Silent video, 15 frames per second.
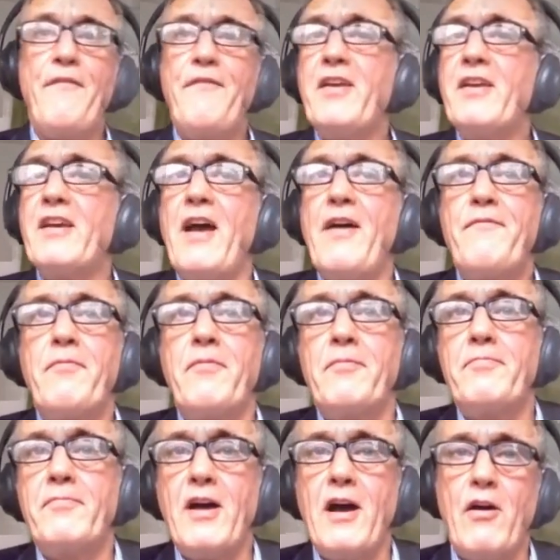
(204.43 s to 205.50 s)
I think I
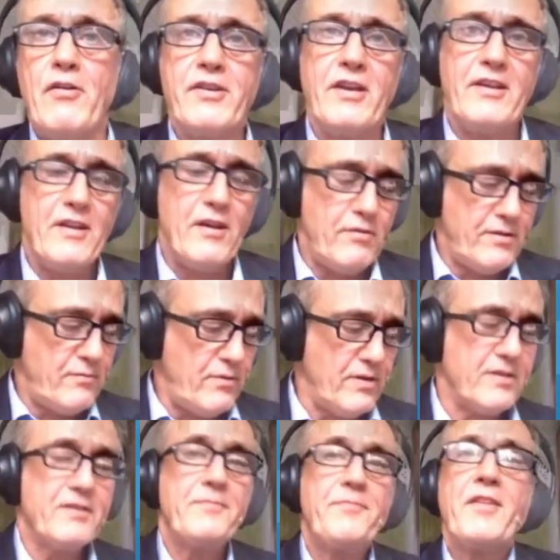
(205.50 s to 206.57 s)
have. Okay, now it
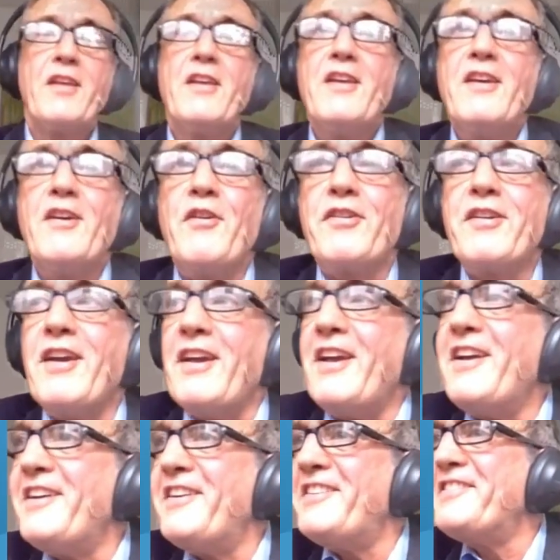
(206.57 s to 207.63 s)
works.
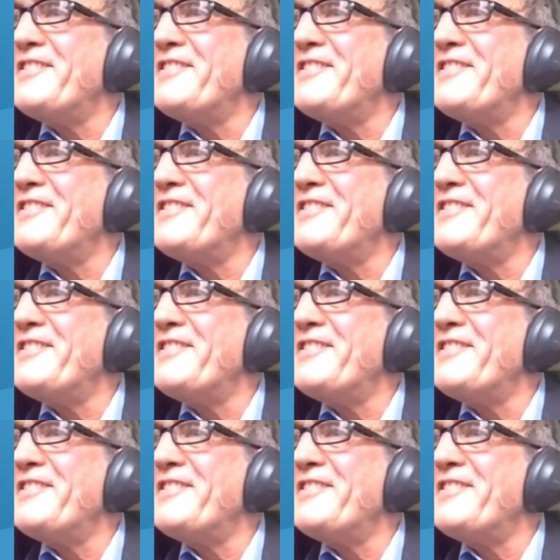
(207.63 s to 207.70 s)
Okay.